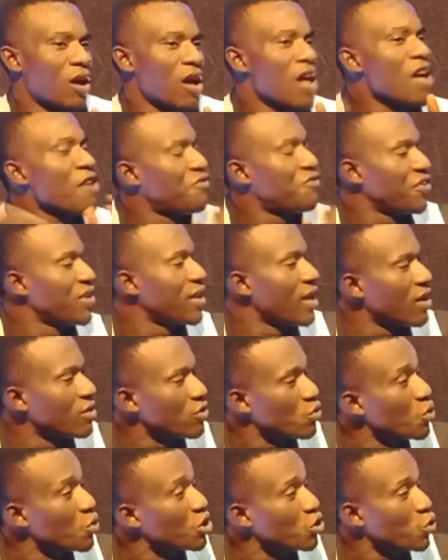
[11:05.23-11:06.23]

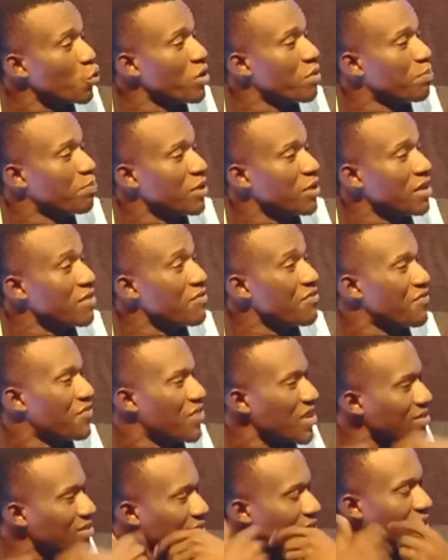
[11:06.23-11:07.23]
evidence which will be
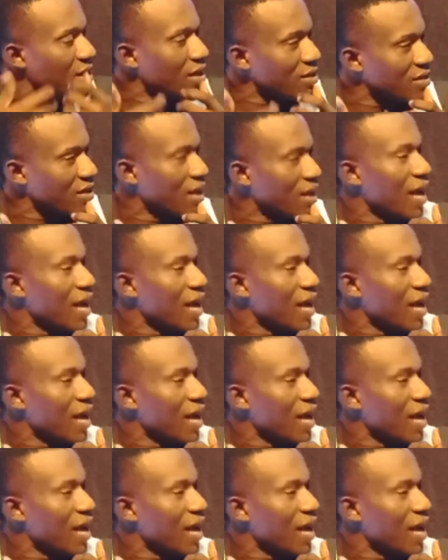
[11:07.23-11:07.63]
investigated,